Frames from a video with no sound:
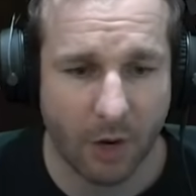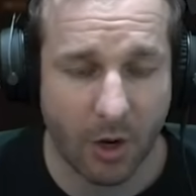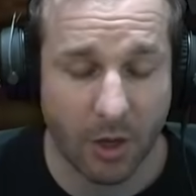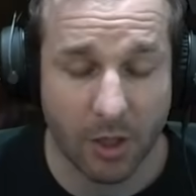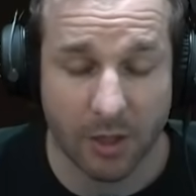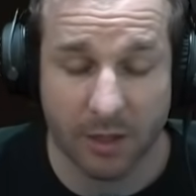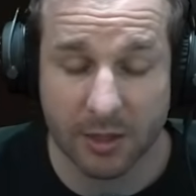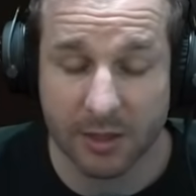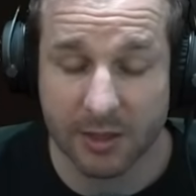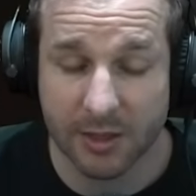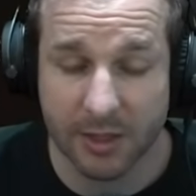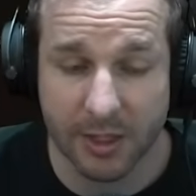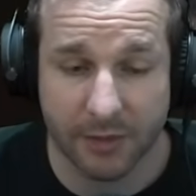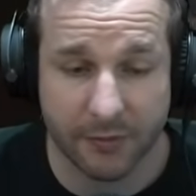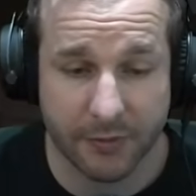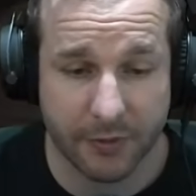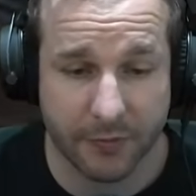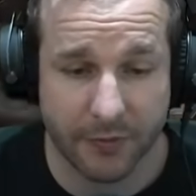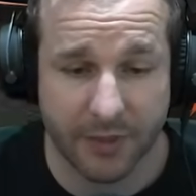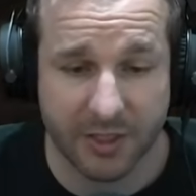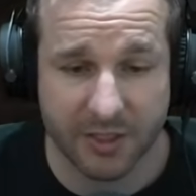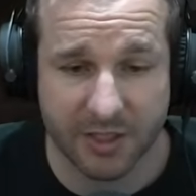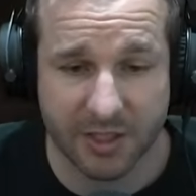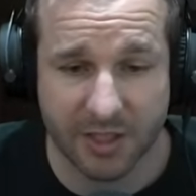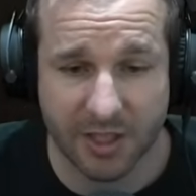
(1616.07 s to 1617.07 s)
I love
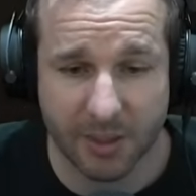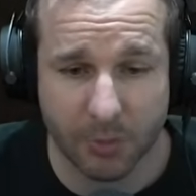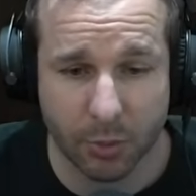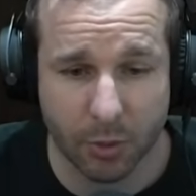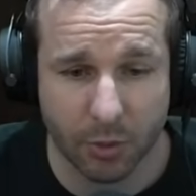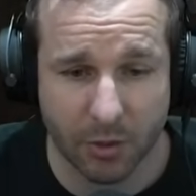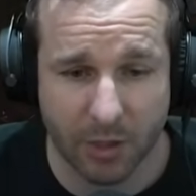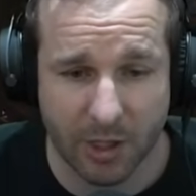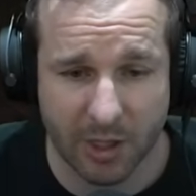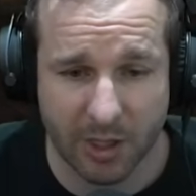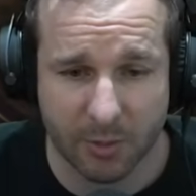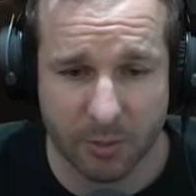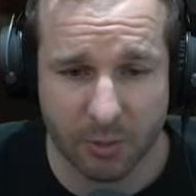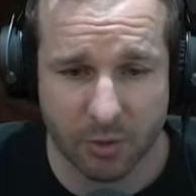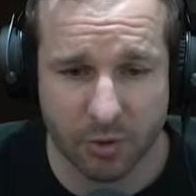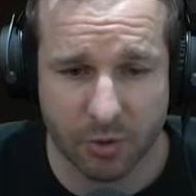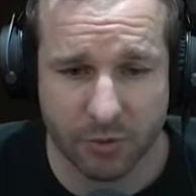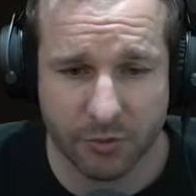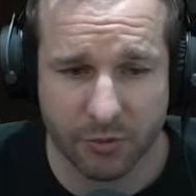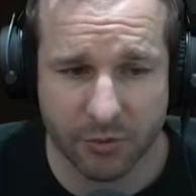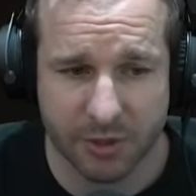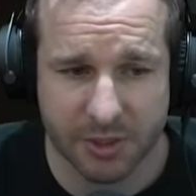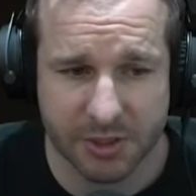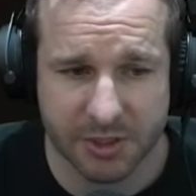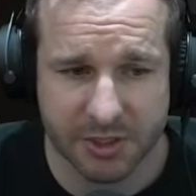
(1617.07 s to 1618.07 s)
the fact that they put armor
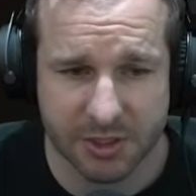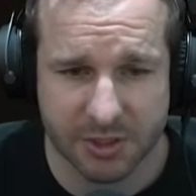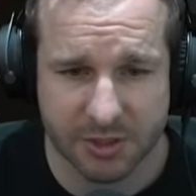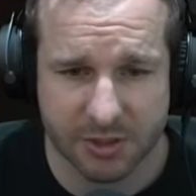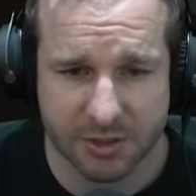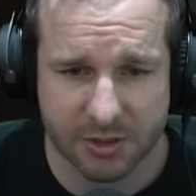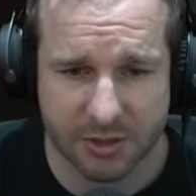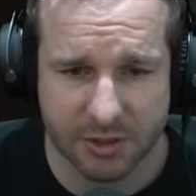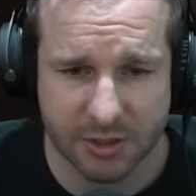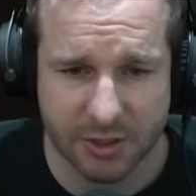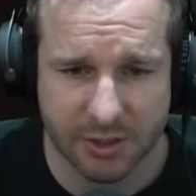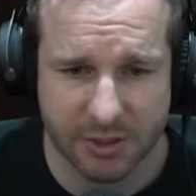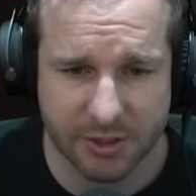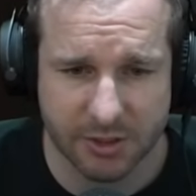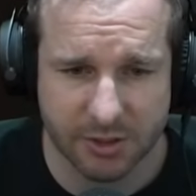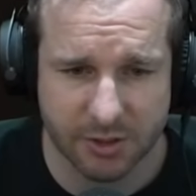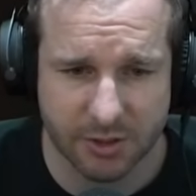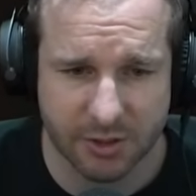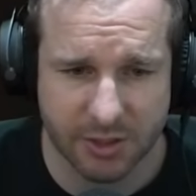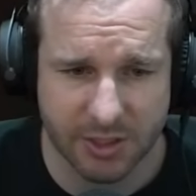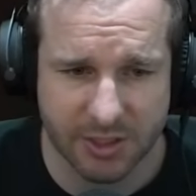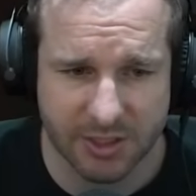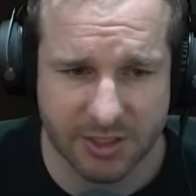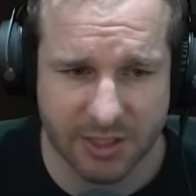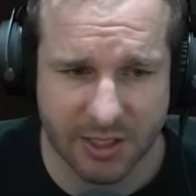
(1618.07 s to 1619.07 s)
and rigs
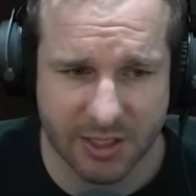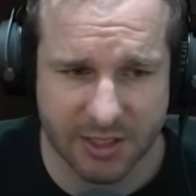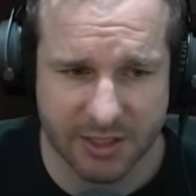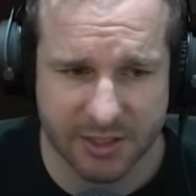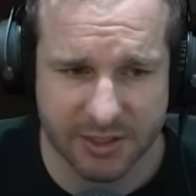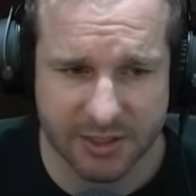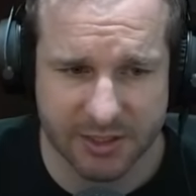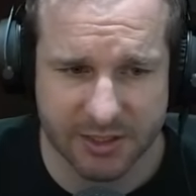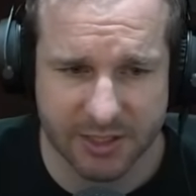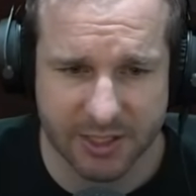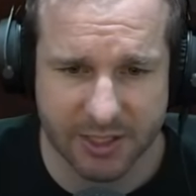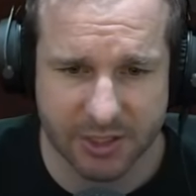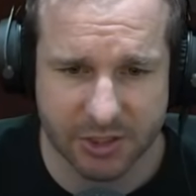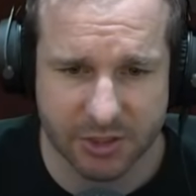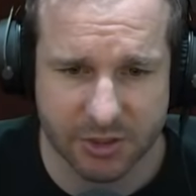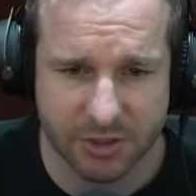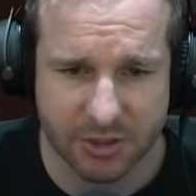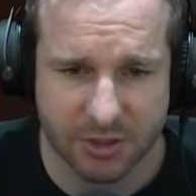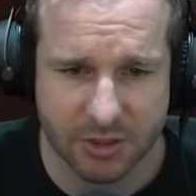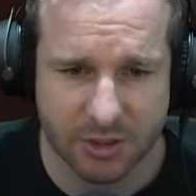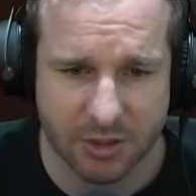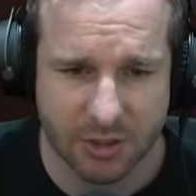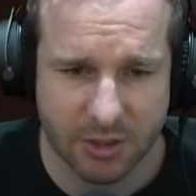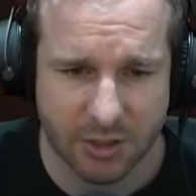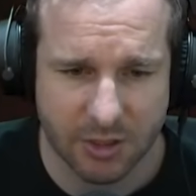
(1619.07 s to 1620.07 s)
into these hidden
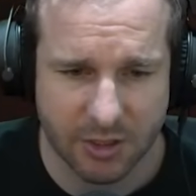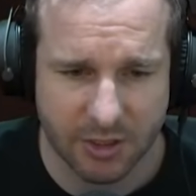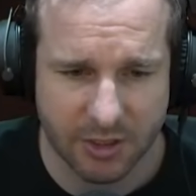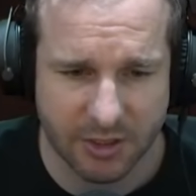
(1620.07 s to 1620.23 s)
stashes.